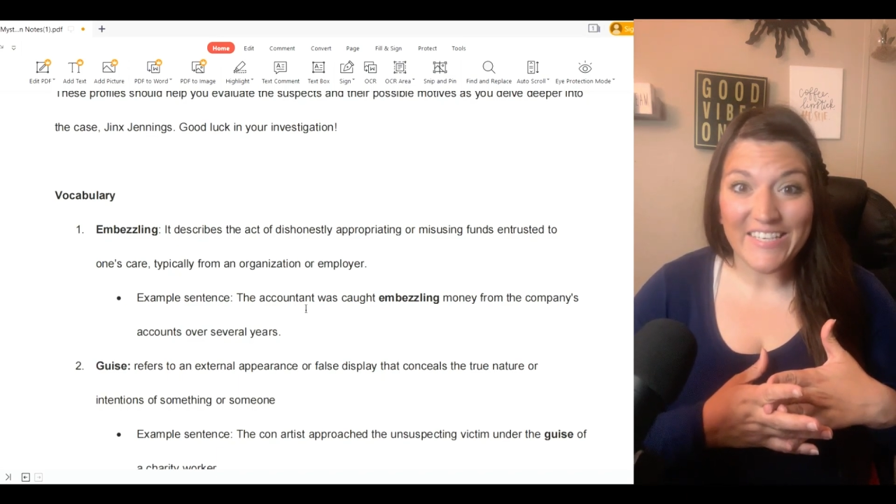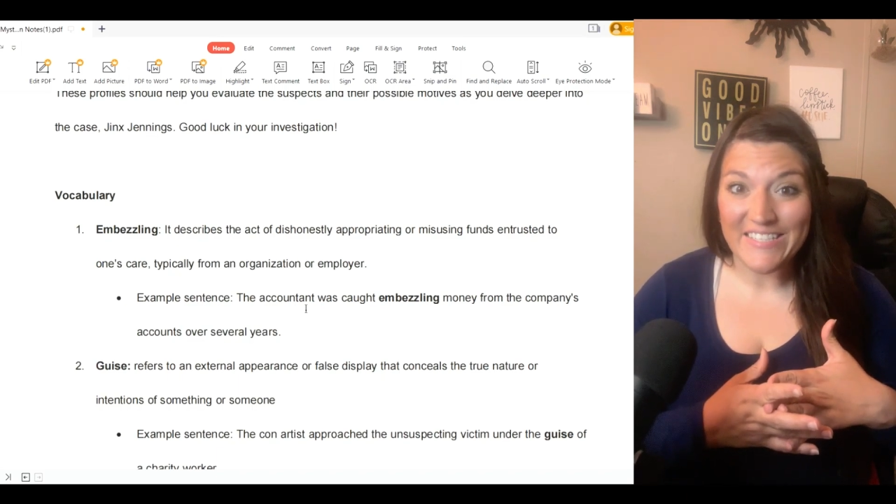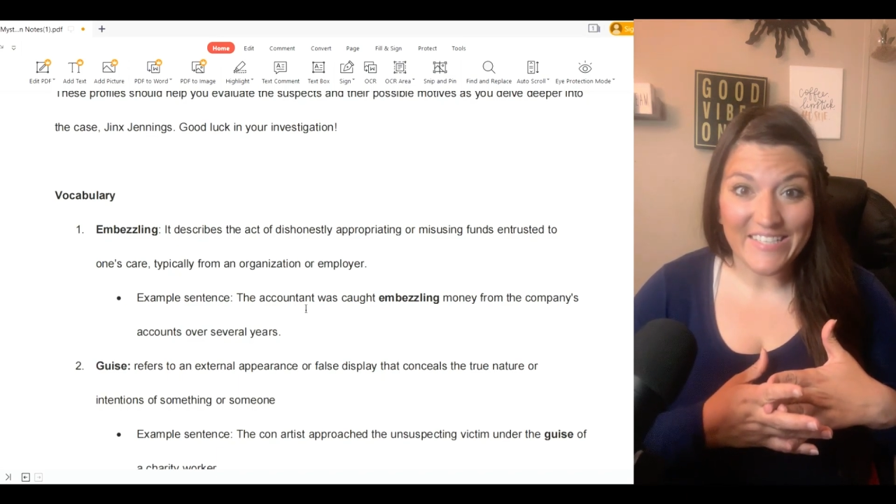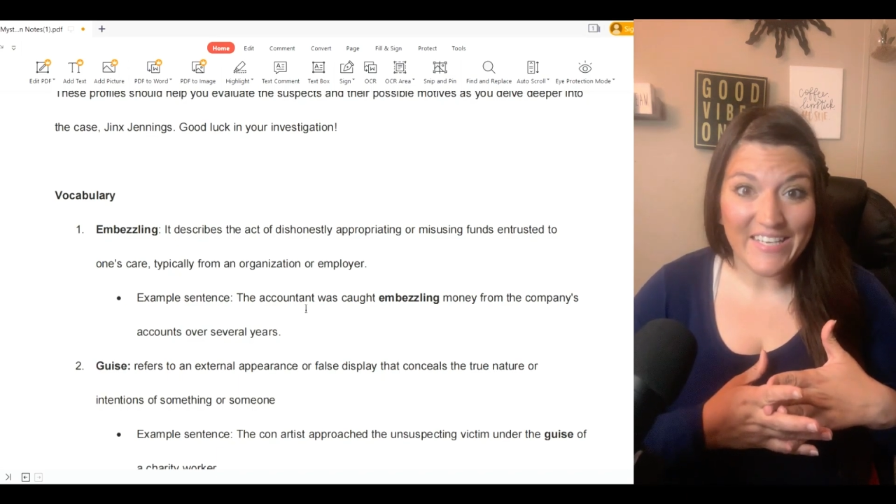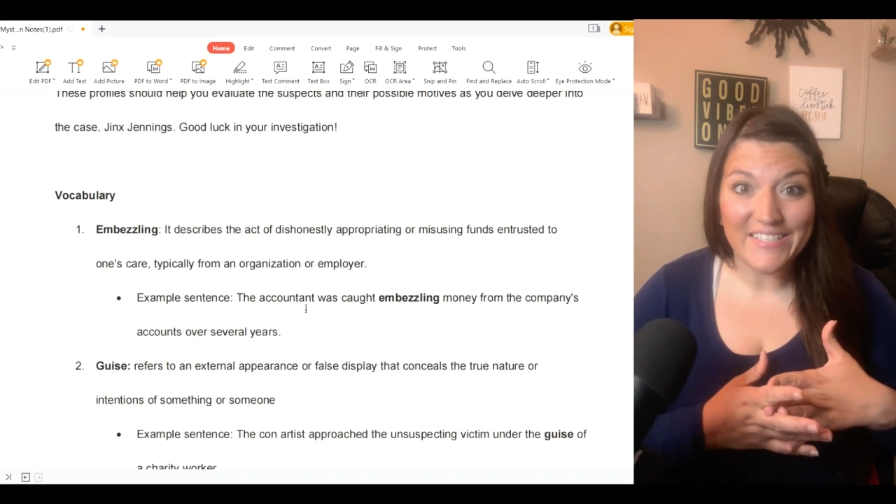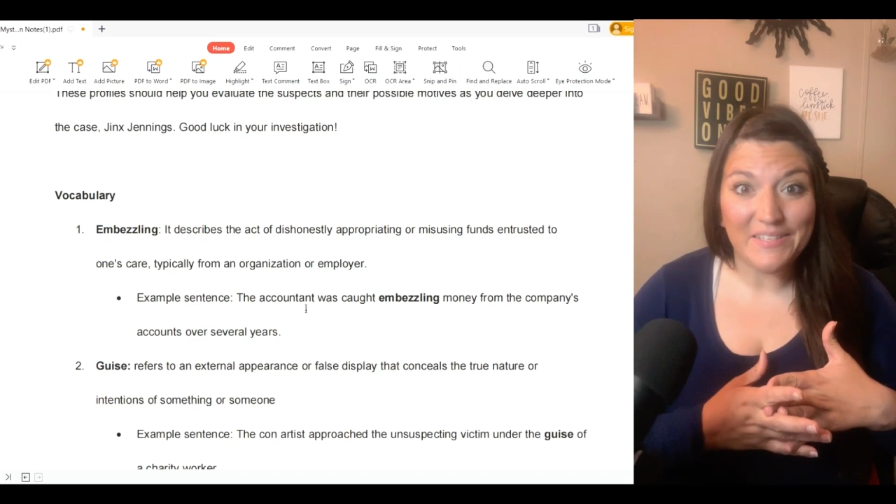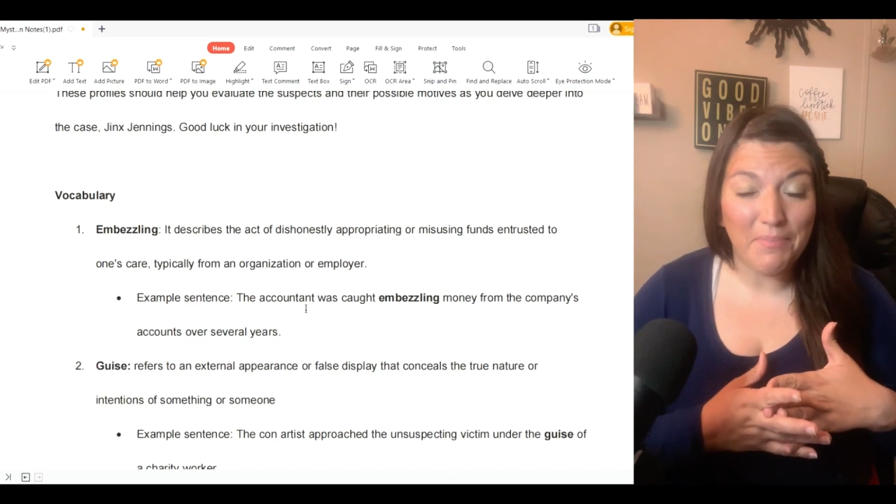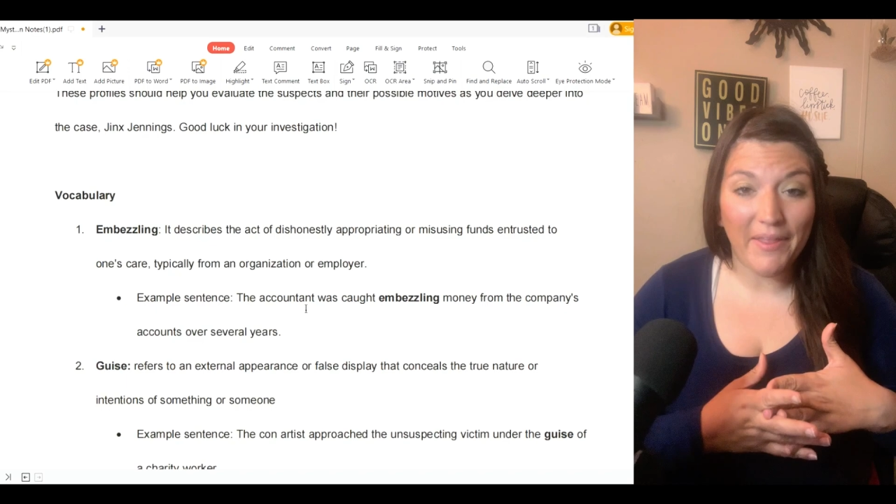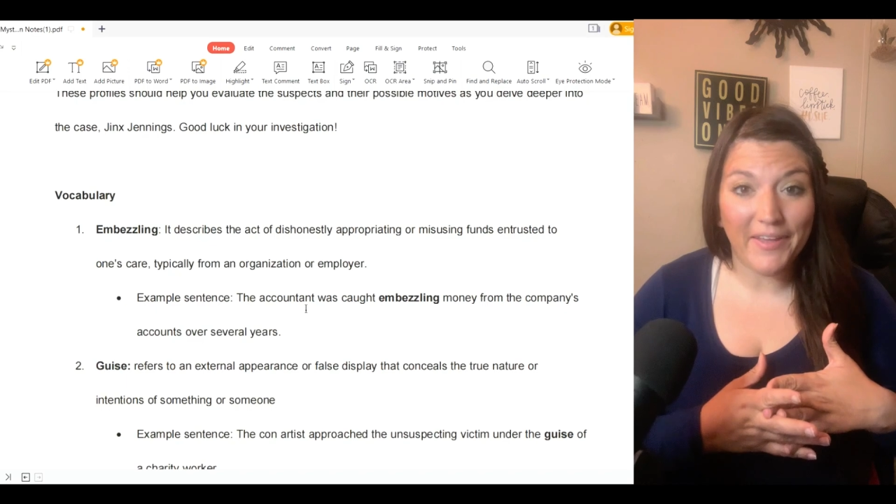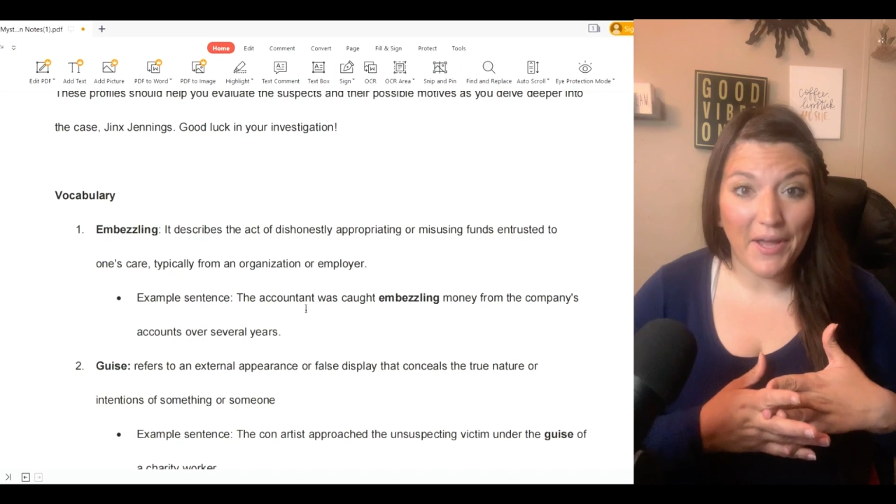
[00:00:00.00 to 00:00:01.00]
intended
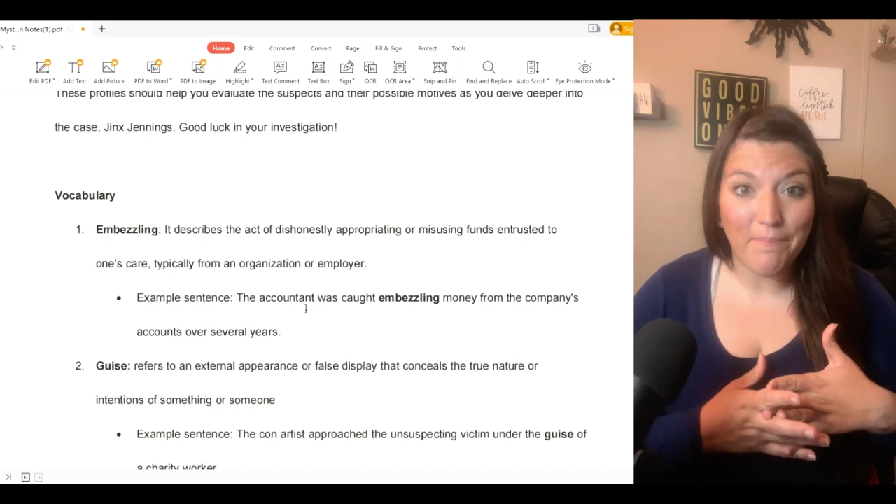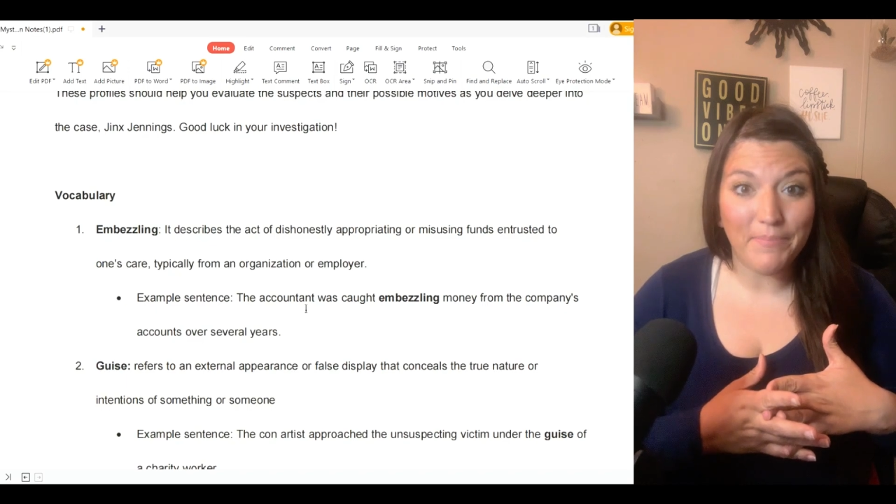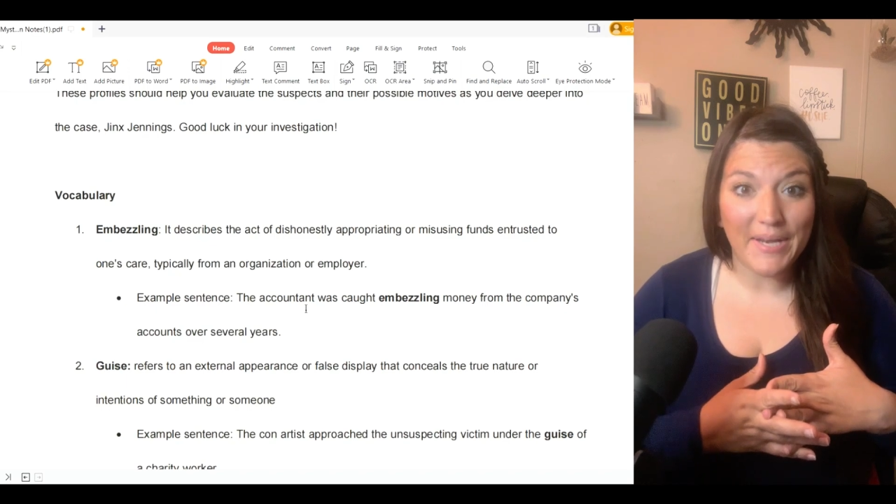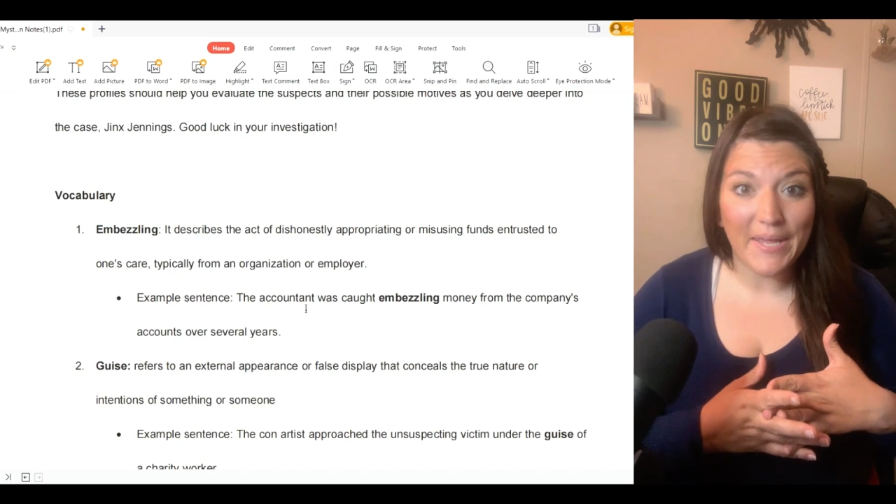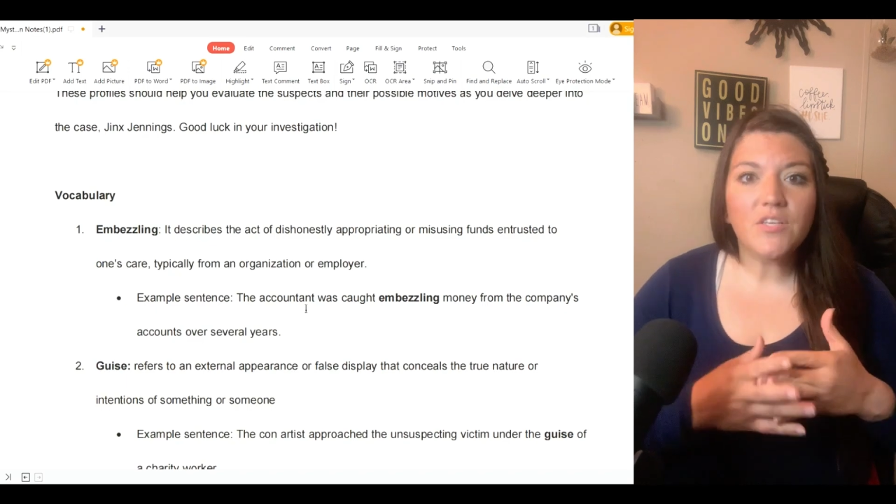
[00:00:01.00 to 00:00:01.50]
by the company.